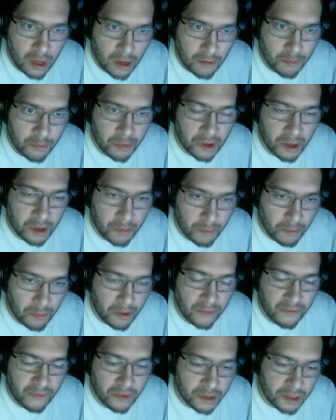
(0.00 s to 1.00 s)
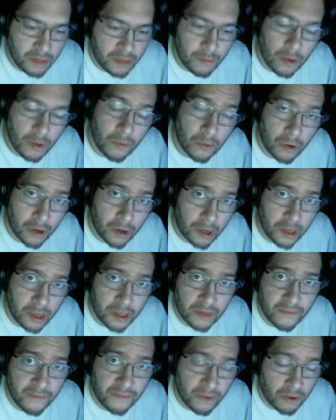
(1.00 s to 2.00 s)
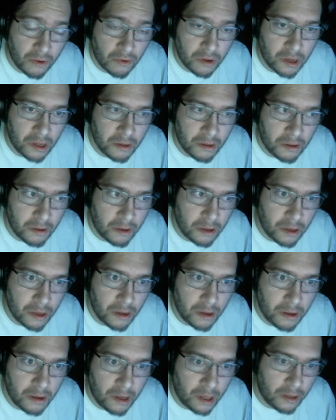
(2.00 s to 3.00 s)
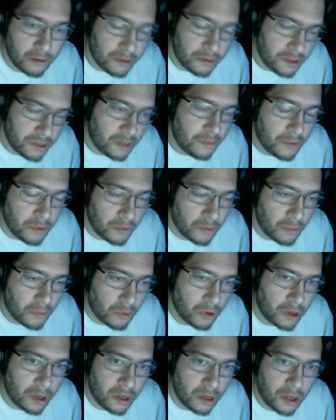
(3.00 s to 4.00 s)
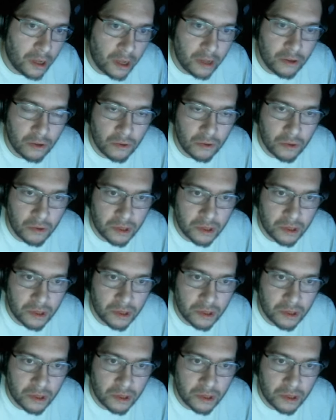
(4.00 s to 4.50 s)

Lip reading: But if you see my work, it's very, some of the work I do is